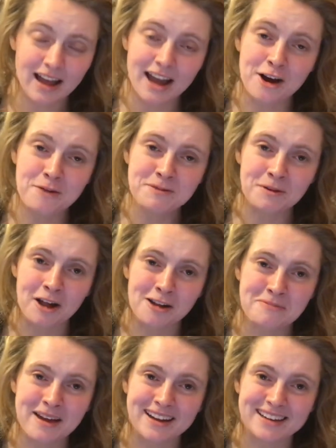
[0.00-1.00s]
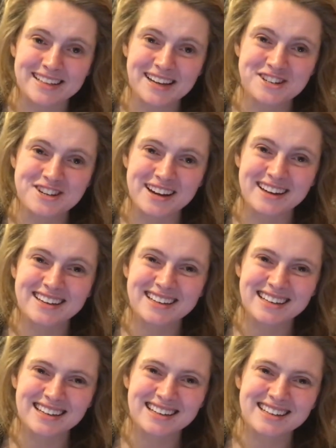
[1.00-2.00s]
I hope you all are paying attention,
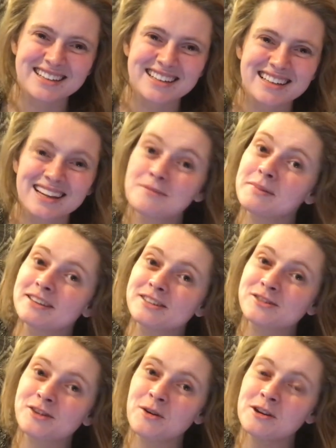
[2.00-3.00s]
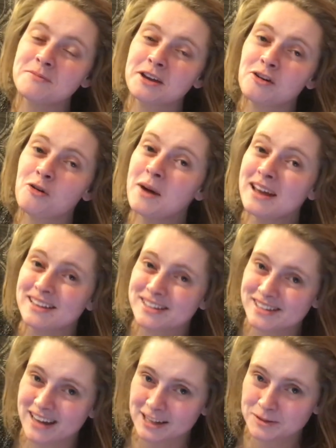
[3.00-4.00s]
because there's going to be a
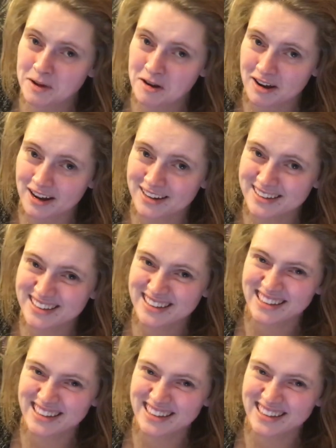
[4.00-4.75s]
quiz next period.